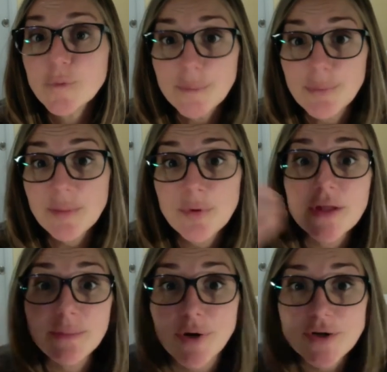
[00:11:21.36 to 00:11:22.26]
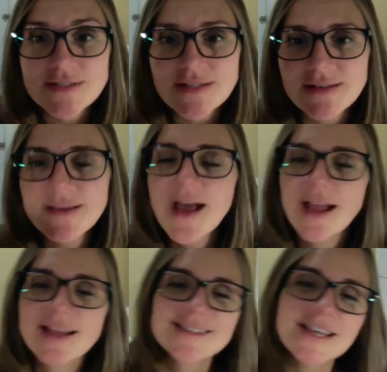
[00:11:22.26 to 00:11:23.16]
people in person,
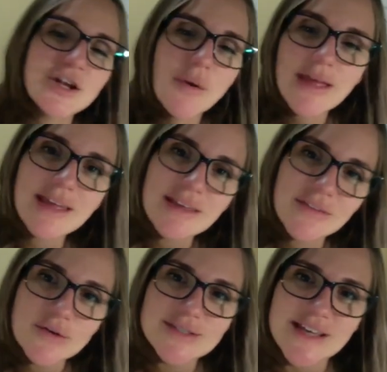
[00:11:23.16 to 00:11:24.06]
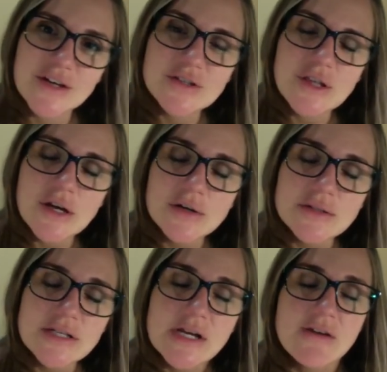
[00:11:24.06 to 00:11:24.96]
because I know I can get those sales
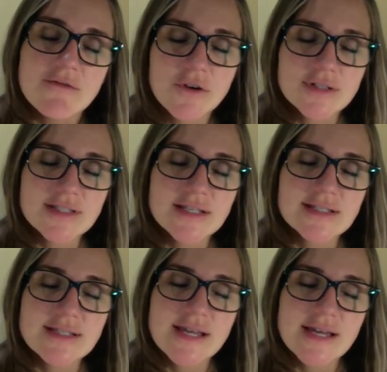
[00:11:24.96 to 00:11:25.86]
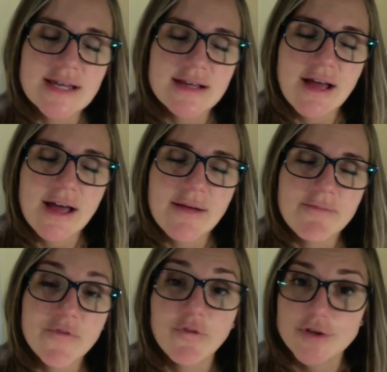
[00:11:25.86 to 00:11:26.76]
closed versus the
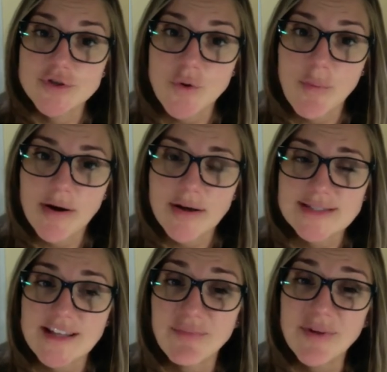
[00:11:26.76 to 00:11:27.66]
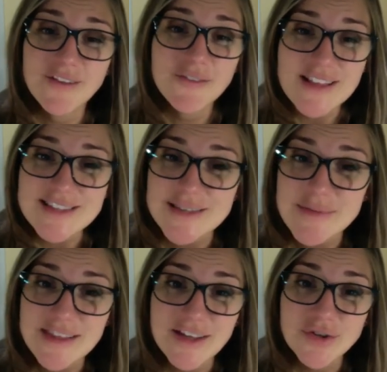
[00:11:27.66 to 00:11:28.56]
virtual party stuff. But if that's
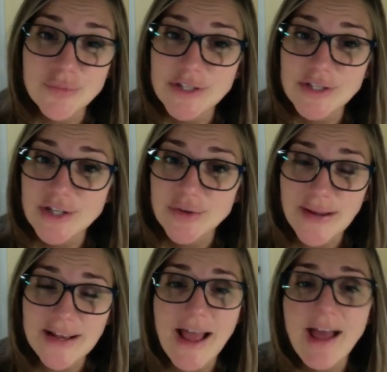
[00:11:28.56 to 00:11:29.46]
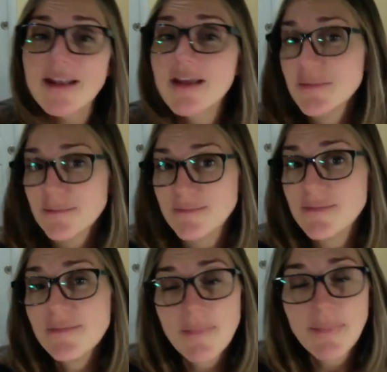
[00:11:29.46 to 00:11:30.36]
something that you're really great at,
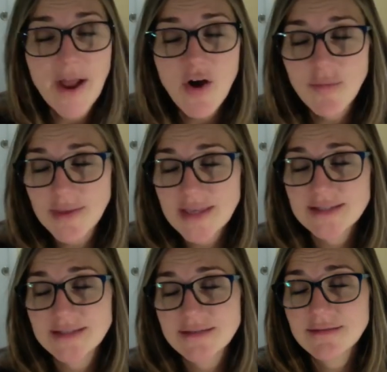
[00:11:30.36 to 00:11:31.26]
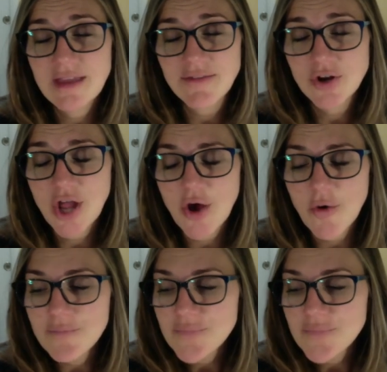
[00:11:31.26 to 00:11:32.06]
by all means, give it a go.